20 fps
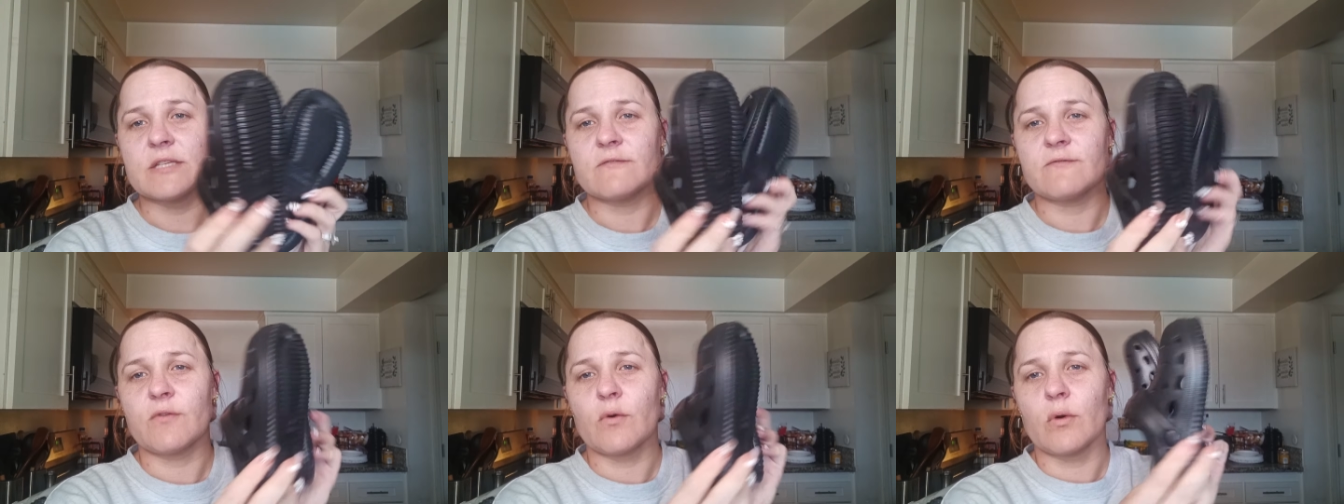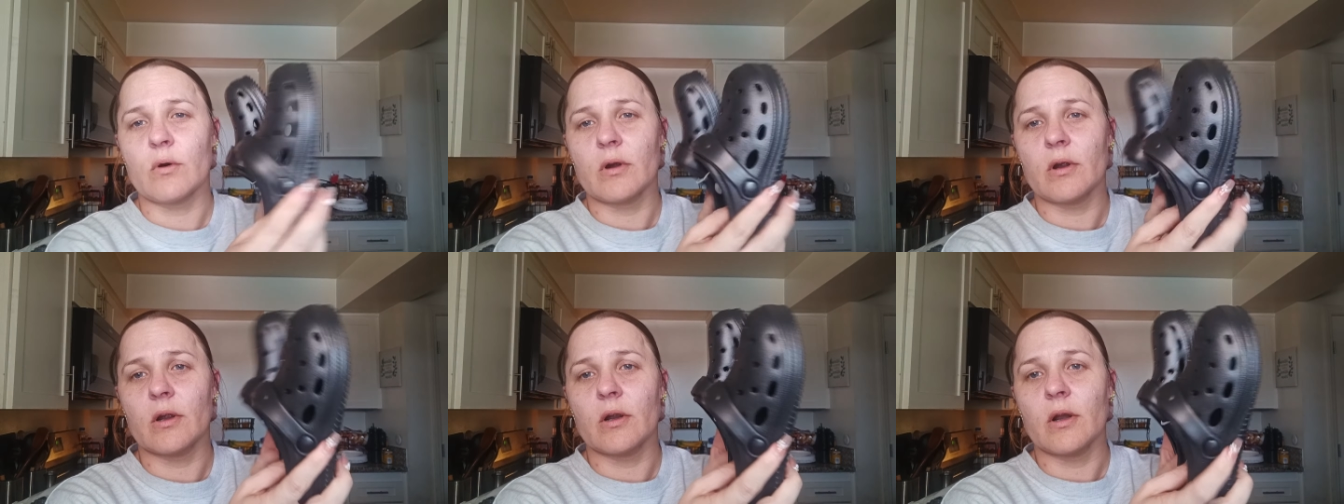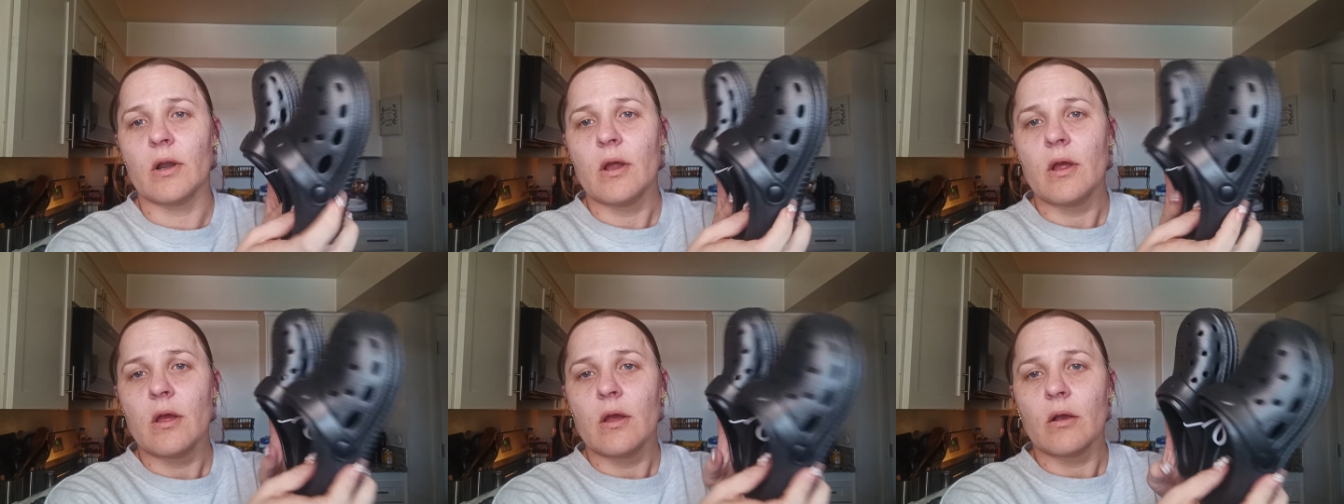
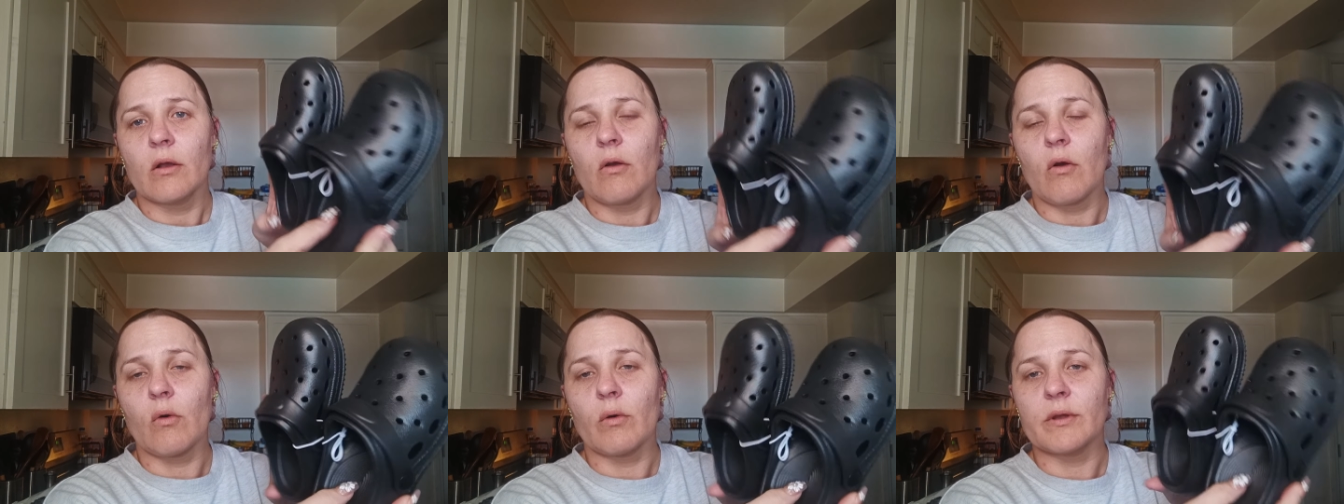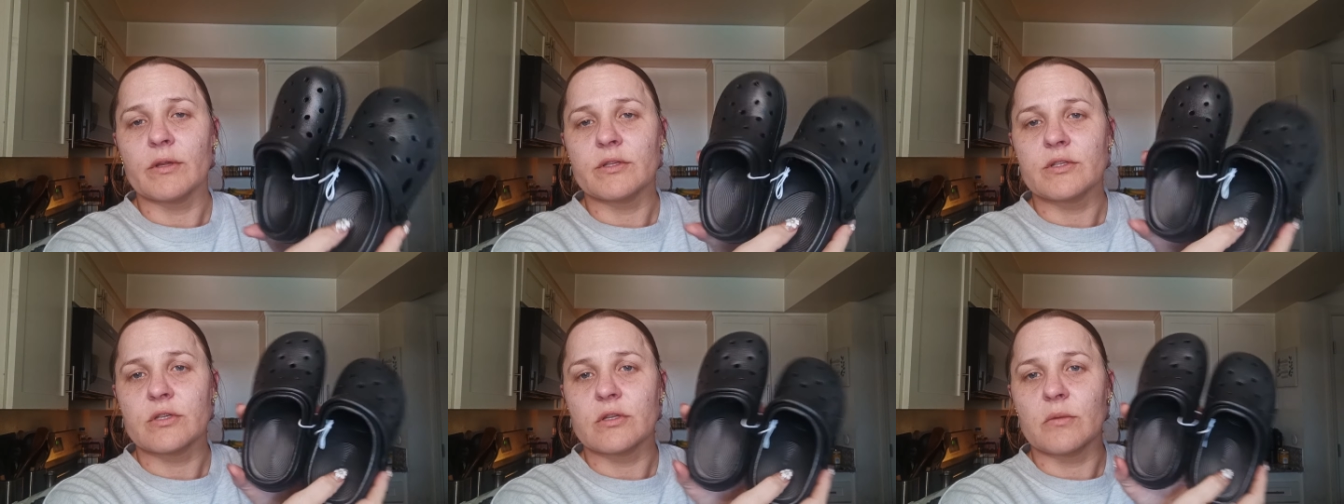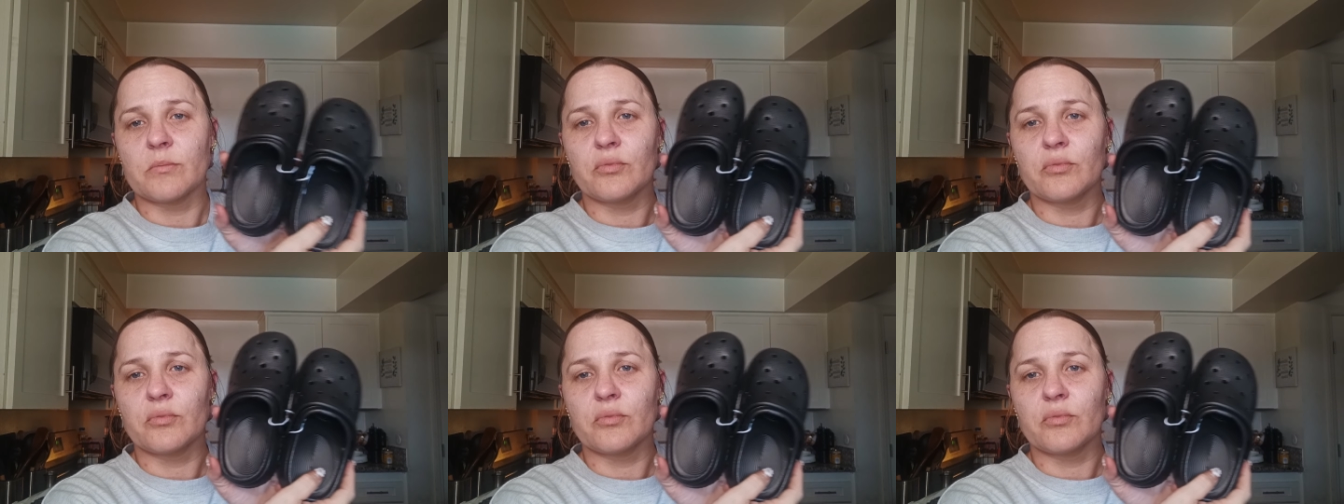for going to the